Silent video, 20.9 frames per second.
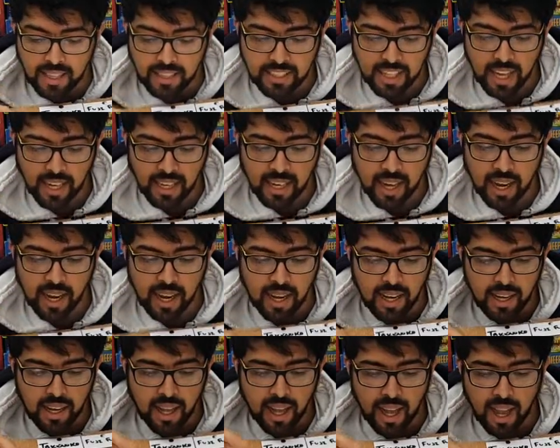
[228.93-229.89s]
Jenga,
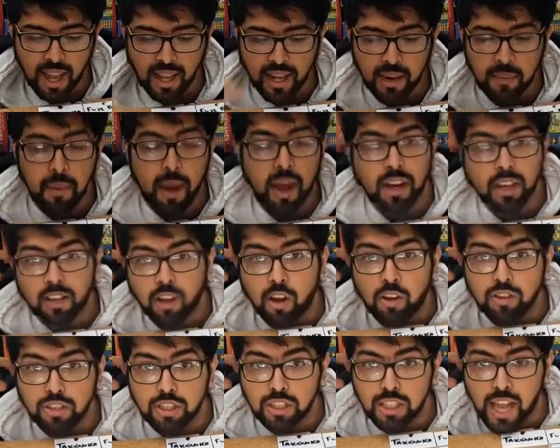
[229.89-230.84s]
and Hamana
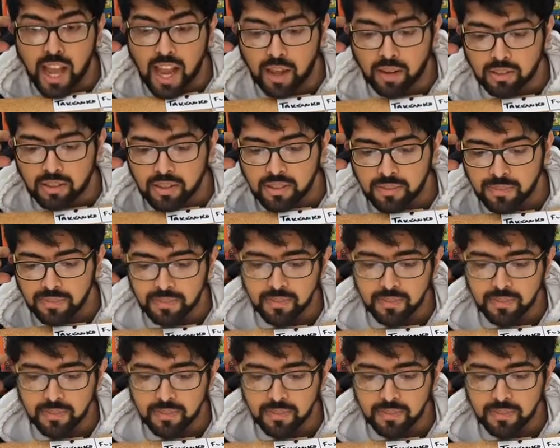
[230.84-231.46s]
Koji out.